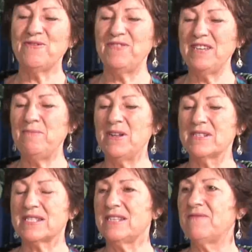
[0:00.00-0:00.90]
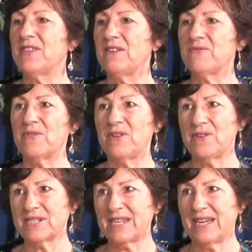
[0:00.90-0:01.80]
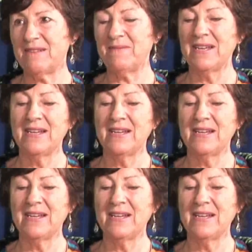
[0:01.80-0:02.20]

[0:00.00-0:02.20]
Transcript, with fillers: Firbolgs lived there for a long time,